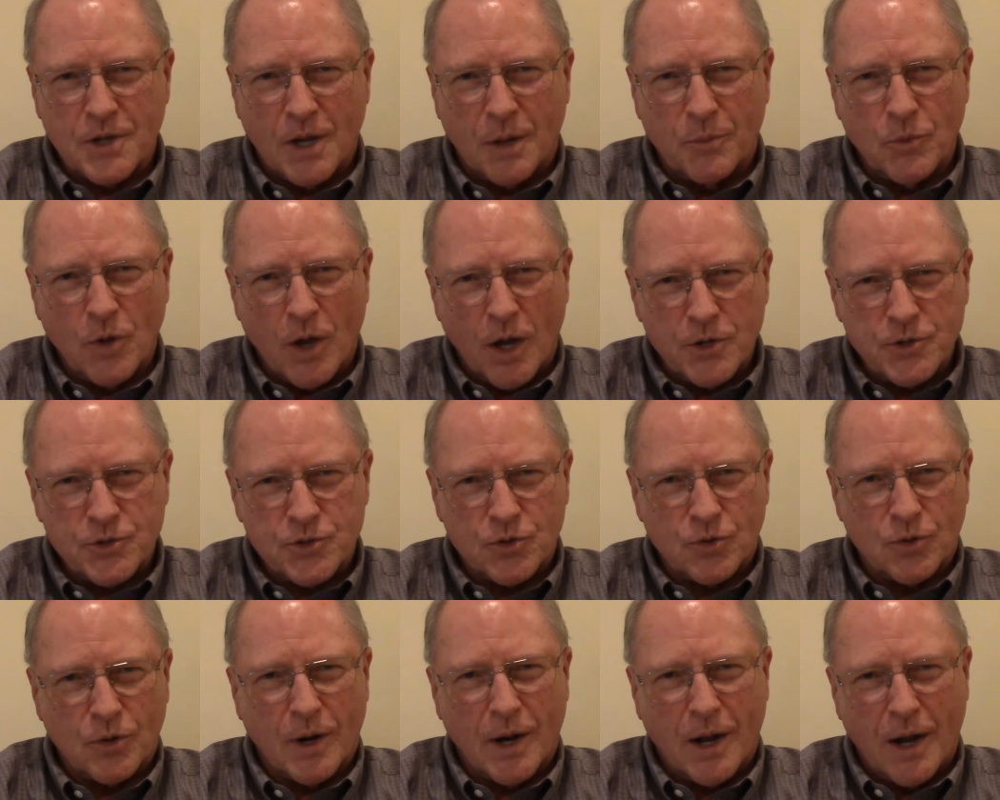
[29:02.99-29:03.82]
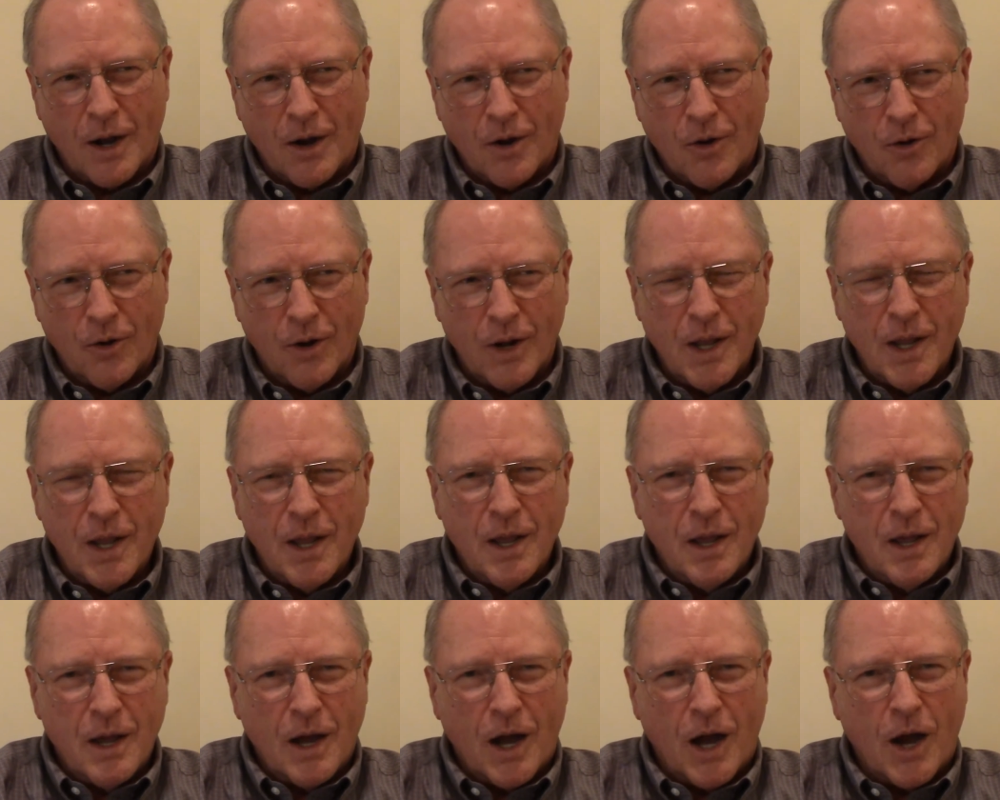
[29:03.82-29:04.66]
I'm not sure how
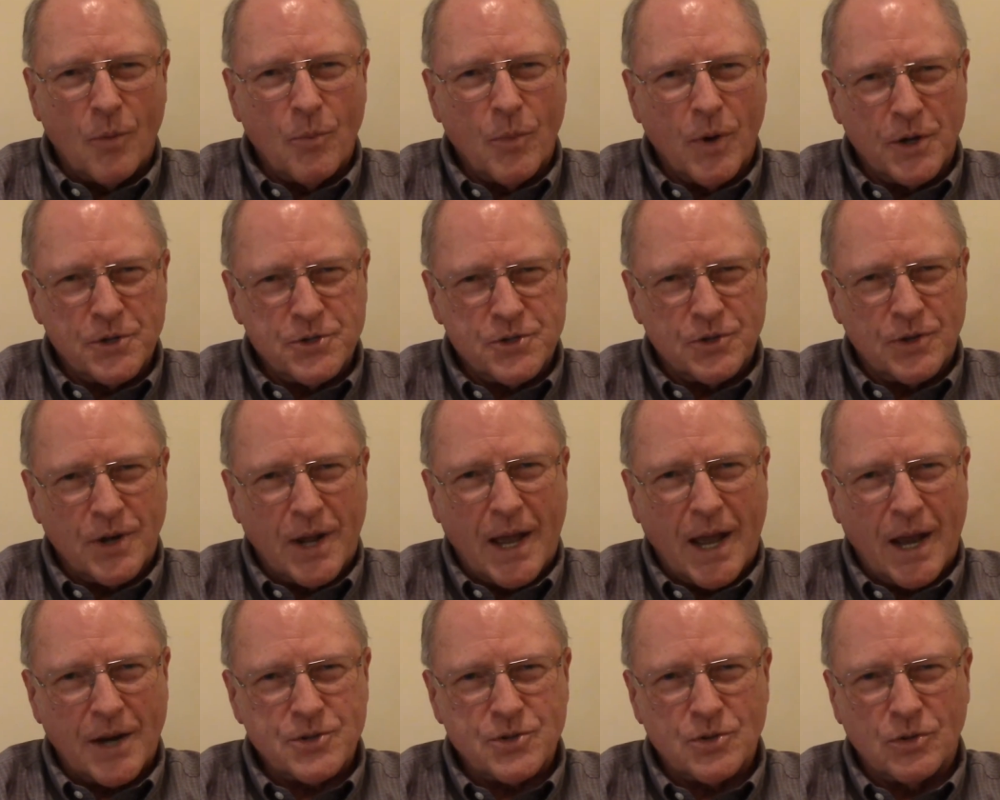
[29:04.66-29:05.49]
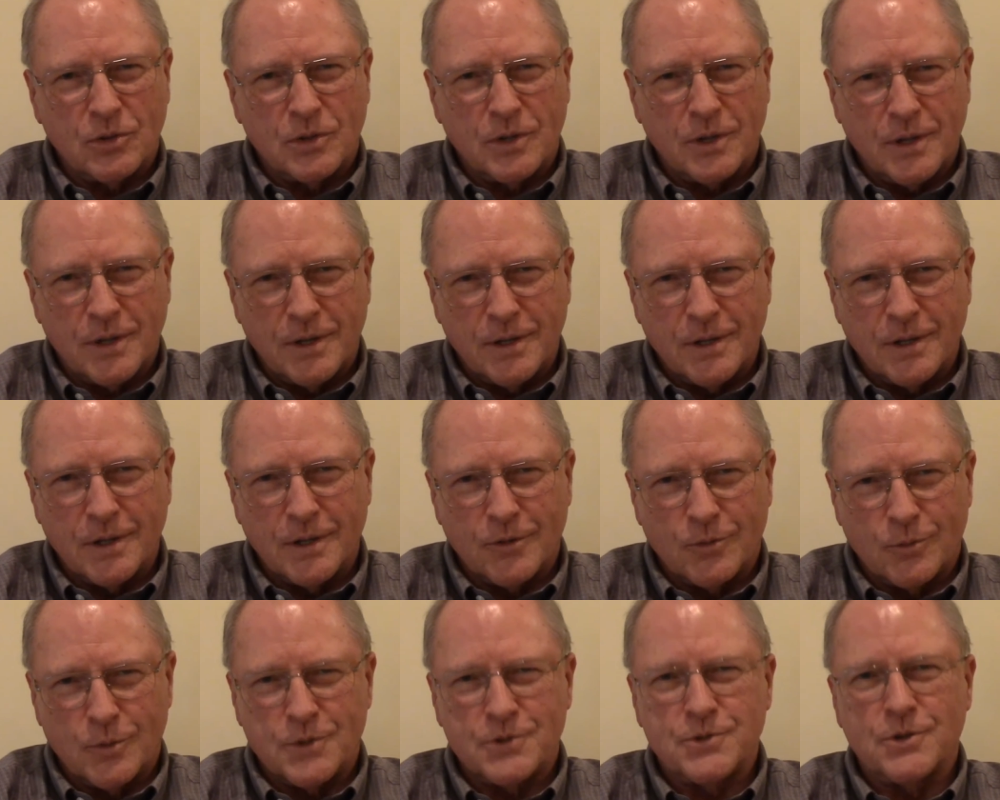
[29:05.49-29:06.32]
much it actually
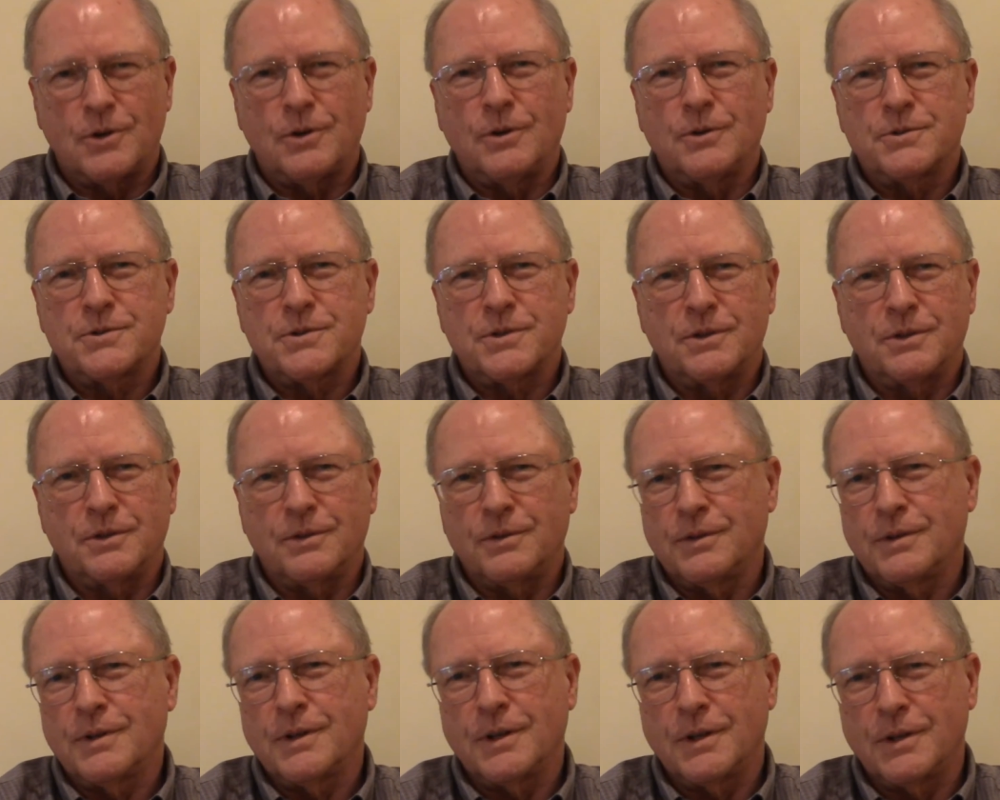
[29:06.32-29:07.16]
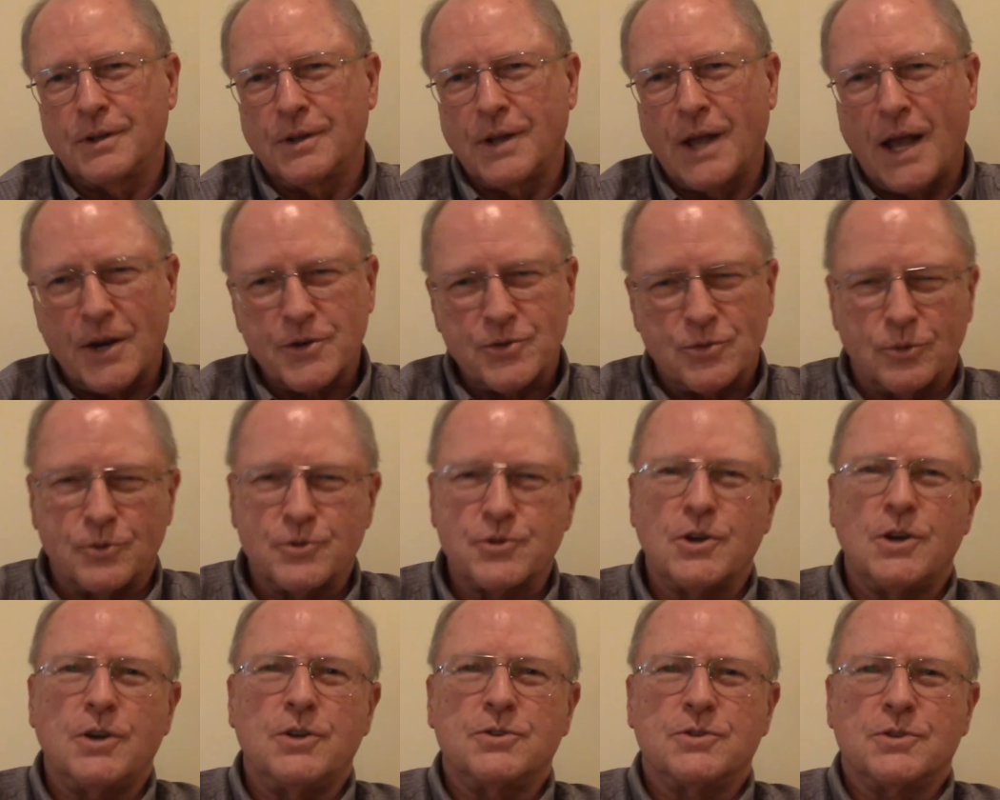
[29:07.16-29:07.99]
results in actual
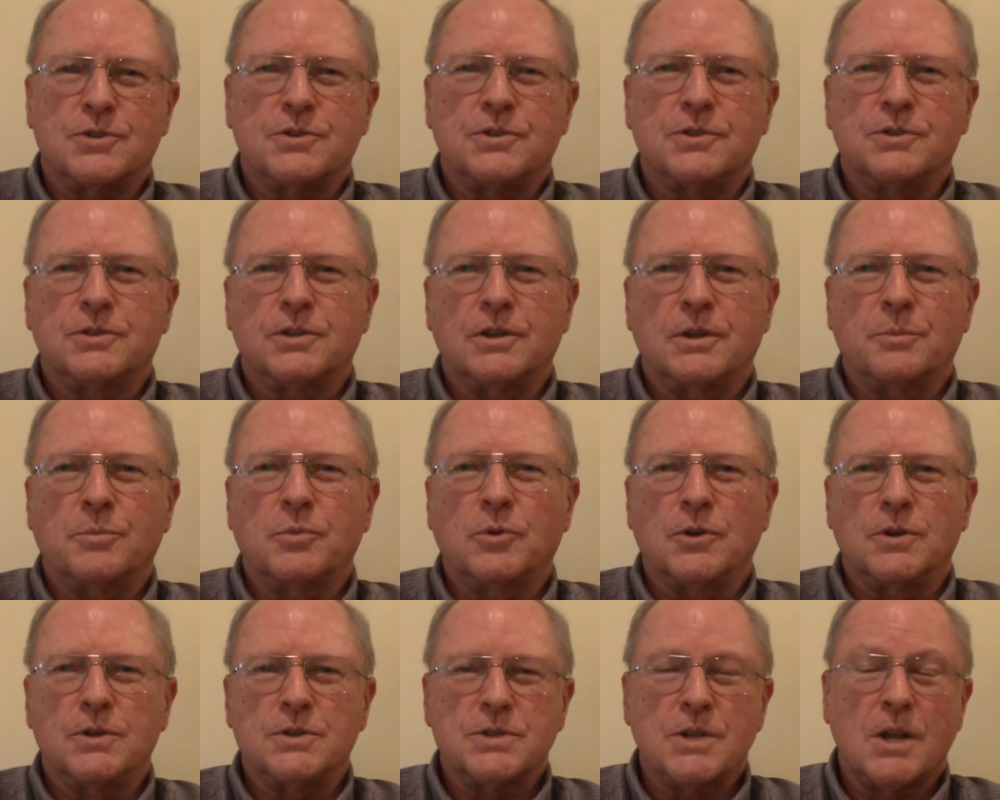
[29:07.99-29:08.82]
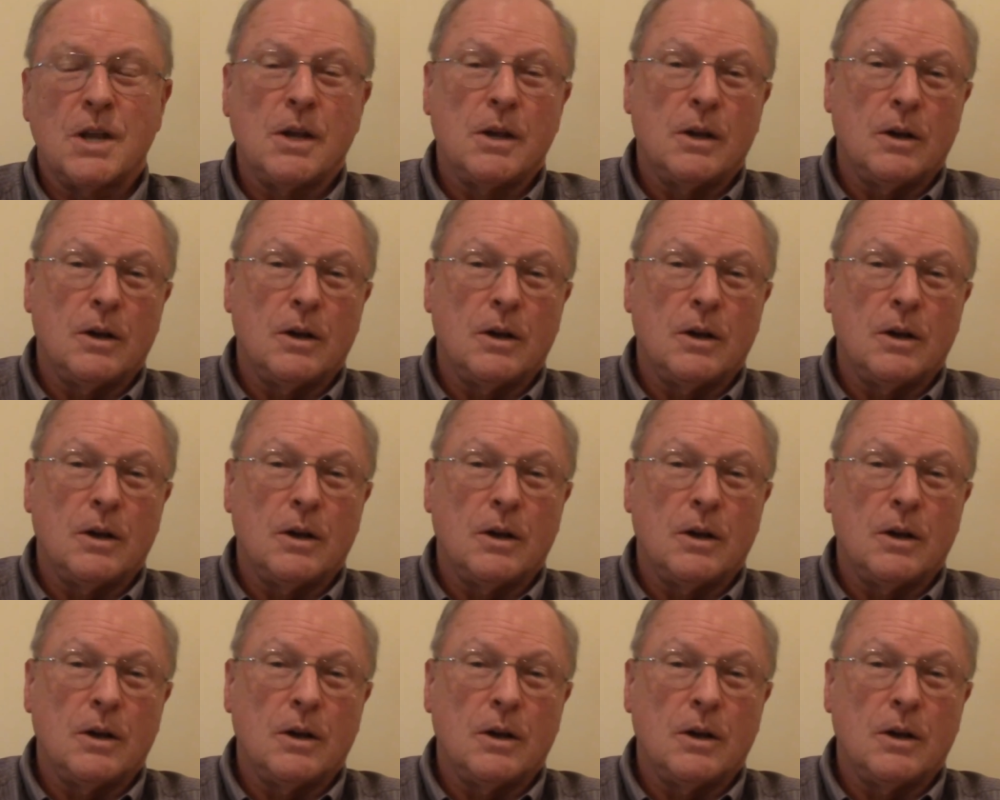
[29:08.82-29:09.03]
changes that take place.